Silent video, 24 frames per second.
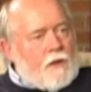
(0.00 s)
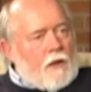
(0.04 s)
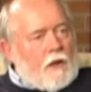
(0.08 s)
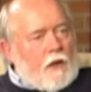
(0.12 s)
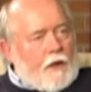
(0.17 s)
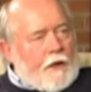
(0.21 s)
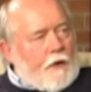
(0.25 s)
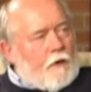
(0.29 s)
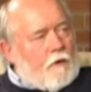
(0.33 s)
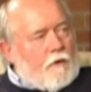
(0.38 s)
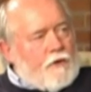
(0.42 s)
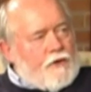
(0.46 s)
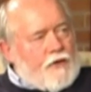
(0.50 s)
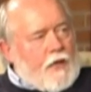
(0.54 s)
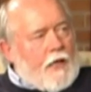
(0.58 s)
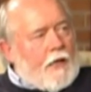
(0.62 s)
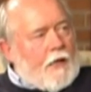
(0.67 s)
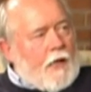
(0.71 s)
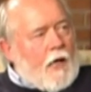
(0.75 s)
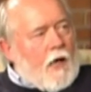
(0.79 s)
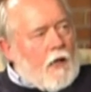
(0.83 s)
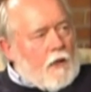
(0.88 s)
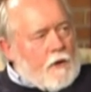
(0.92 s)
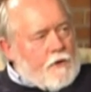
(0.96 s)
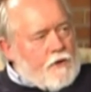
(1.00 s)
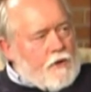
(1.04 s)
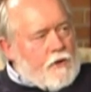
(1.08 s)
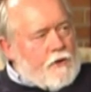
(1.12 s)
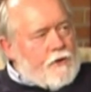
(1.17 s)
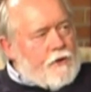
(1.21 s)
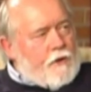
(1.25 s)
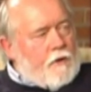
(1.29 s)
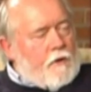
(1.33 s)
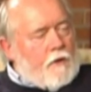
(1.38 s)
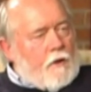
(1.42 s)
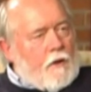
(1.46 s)
a clinical
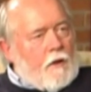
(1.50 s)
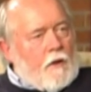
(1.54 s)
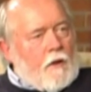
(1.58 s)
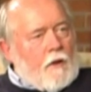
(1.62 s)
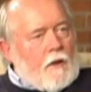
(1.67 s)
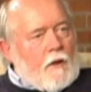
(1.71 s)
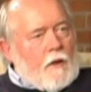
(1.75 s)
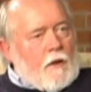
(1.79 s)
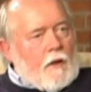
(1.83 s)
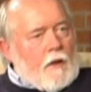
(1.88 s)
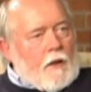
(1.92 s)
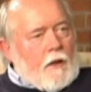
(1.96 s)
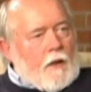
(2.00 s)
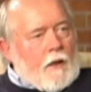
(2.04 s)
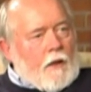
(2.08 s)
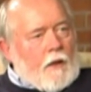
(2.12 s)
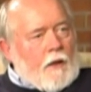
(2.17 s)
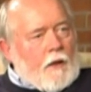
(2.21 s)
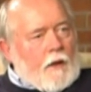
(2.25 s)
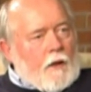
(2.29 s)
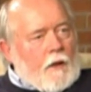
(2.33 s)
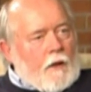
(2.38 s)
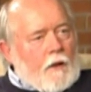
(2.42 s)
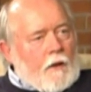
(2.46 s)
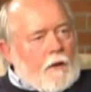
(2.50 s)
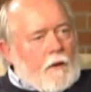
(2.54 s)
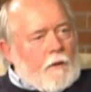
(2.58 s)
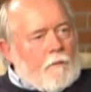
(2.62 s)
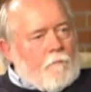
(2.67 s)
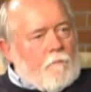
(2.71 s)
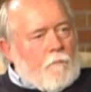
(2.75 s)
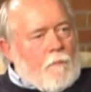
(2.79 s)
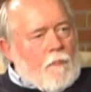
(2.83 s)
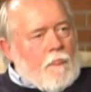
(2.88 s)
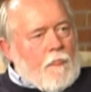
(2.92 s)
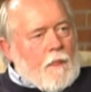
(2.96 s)
psychologist uh,
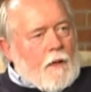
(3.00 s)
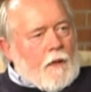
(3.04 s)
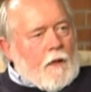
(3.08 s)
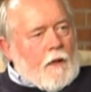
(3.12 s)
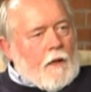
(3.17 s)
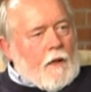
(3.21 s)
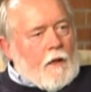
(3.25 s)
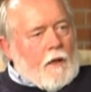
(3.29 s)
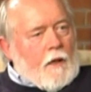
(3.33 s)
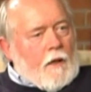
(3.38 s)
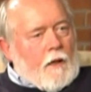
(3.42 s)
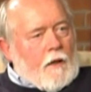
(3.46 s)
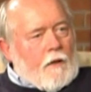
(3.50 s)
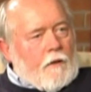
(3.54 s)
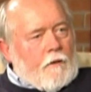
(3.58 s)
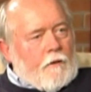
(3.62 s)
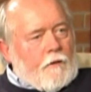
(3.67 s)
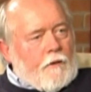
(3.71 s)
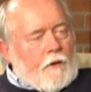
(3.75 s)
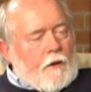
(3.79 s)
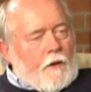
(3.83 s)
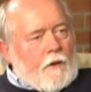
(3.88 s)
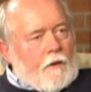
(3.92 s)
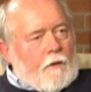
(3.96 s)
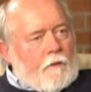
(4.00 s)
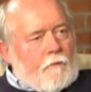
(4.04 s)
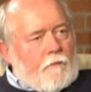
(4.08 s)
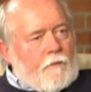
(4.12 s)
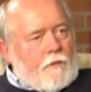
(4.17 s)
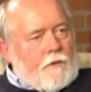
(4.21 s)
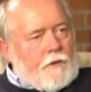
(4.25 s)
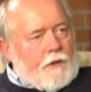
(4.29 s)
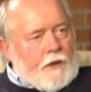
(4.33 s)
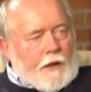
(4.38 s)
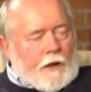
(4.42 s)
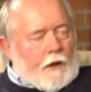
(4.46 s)
and uh,
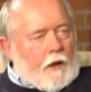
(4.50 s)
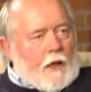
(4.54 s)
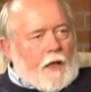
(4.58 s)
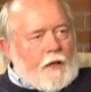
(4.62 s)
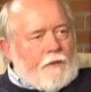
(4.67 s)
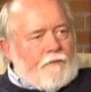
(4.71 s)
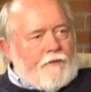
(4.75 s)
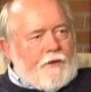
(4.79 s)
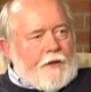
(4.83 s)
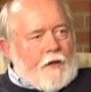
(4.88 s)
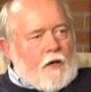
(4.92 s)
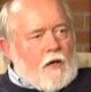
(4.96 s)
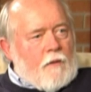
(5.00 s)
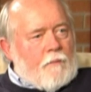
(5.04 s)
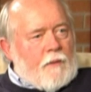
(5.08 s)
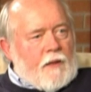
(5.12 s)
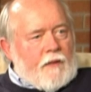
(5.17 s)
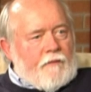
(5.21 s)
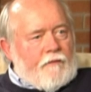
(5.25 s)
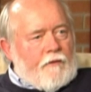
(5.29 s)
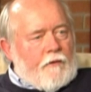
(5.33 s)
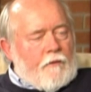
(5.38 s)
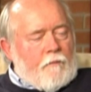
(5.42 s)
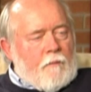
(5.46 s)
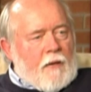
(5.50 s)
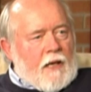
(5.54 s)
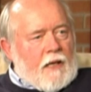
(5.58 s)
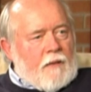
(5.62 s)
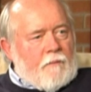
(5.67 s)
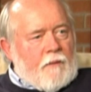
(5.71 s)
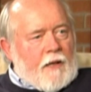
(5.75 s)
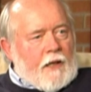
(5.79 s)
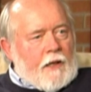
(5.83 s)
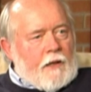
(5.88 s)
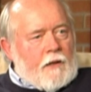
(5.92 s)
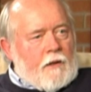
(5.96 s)
did a lot of therapy for
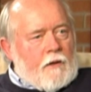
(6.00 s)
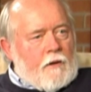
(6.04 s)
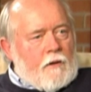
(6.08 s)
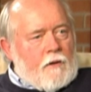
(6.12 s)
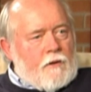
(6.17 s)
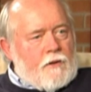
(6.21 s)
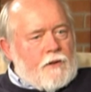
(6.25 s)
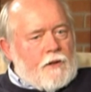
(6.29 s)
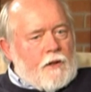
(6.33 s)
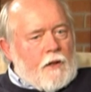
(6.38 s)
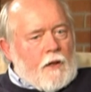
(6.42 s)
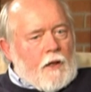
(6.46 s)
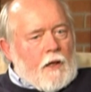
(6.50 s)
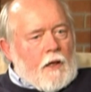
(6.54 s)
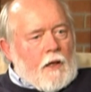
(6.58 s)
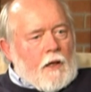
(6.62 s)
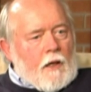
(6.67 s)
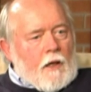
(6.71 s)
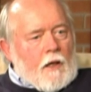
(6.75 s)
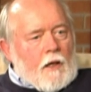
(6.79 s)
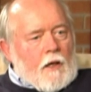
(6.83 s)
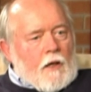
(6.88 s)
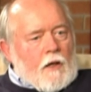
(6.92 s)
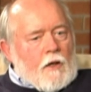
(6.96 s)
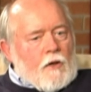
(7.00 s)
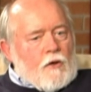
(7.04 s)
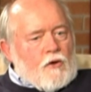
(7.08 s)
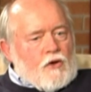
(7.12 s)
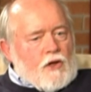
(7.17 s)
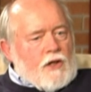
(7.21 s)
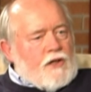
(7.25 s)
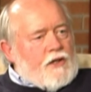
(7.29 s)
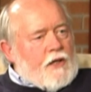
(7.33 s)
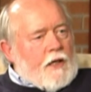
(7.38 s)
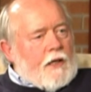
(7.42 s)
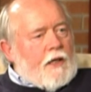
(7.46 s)
many, many years,
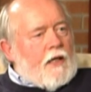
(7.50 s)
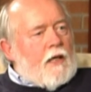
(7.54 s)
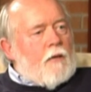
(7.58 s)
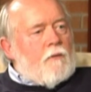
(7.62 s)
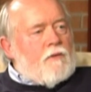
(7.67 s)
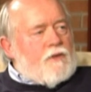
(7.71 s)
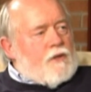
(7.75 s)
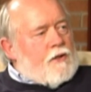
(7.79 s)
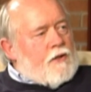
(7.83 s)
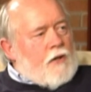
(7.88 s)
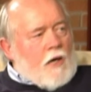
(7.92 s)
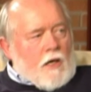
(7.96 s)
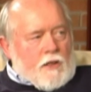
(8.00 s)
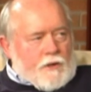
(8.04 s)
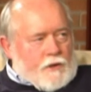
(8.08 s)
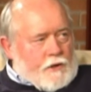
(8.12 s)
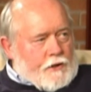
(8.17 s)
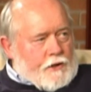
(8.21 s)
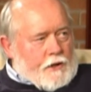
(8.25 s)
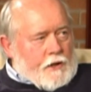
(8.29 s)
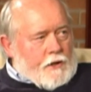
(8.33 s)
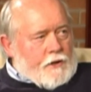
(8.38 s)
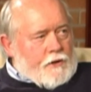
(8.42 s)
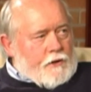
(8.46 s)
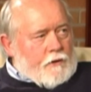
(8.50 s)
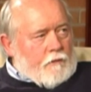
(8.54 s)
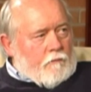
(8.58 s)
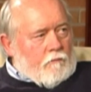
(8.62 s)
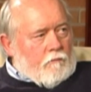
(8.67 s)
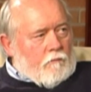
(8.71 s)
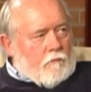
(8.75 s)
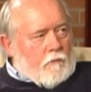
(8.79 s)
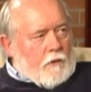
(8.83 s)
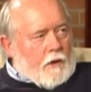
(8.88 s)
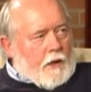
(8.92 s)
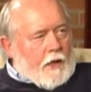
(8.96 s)
she said he was a narcissist.
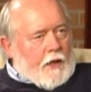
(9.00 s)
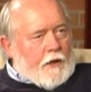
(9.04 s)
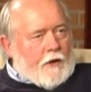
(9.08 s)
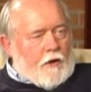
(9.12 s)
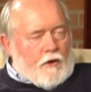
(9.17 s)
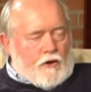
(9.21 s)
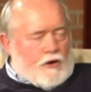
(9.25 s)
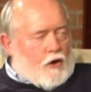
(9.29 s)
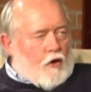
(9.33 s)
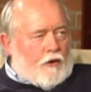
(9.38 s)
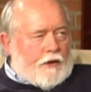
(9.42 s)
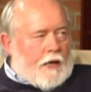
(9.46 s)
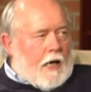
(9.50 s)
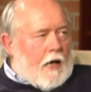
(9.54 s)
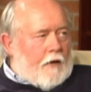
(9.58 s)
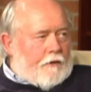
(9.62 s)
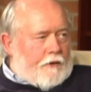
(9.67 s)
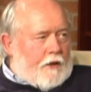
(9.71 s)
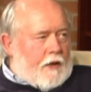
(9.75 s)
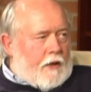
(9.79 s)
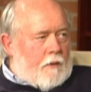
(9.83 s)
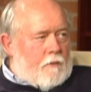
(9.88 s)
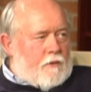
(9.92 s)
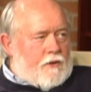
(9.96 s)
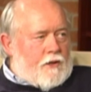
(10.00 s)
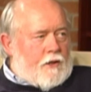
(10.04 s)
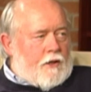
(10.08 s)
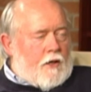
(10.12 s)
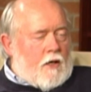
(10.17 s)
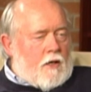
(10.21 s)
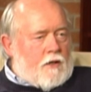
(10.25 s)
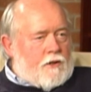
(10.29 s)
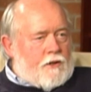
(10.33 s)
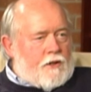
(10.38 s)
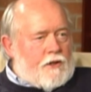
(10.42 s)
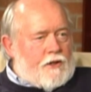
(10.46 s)
And there's no doubt that he was a
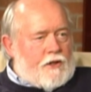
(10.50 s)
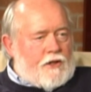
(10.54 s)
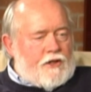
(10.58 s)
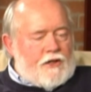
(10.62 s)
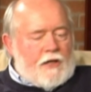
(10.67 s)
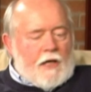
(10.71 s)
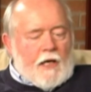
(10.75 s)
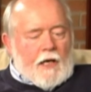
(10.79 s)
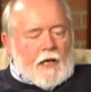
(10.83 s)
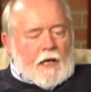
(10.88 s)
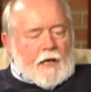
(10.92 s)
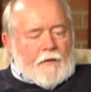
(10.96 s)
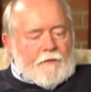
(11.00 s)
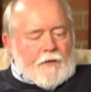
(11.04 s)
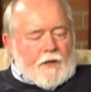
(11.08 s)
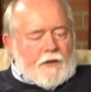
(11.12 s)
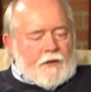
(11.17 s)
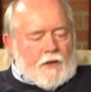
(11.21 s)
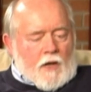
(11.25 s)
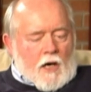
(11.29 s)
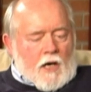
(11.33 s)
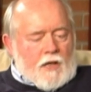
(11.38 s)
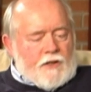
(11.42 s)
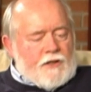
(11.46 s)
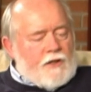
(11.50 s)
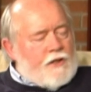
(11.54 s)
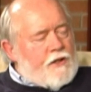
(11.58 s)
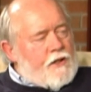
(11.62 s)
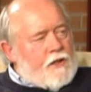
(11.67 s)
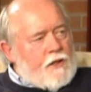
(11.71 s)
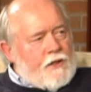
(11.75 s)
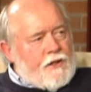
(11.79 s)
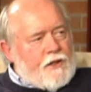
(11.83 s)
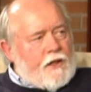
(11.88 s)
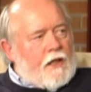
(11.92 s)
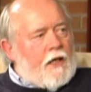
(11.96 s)
narcissist, and that
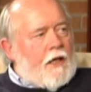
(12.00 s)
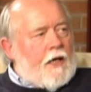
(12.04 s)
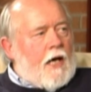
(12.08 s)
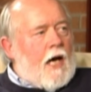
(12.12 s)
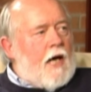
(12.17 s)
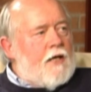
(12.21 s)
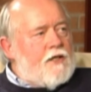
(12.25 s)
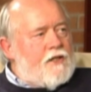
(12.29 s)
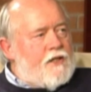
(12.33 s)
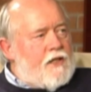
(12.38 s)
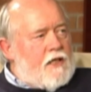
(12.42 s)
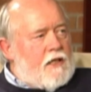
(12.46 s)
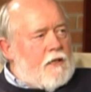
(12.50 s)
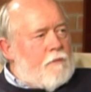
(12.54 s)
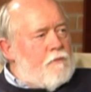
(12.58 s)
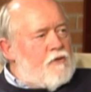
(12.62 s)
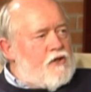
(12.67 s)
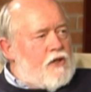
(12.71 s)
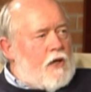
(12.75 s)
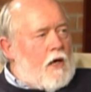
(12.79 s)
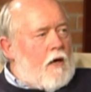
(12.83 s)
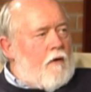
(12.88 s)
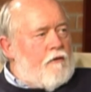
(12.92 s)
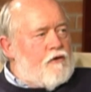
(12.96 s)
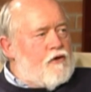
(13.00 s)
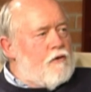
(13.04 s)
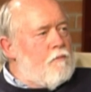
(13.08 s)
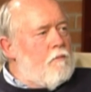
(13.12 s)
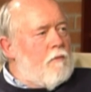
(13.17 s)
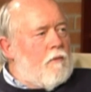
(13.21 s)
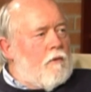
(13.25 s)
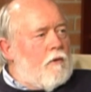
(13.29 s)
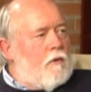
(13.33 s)
narcissists cannot see themselves,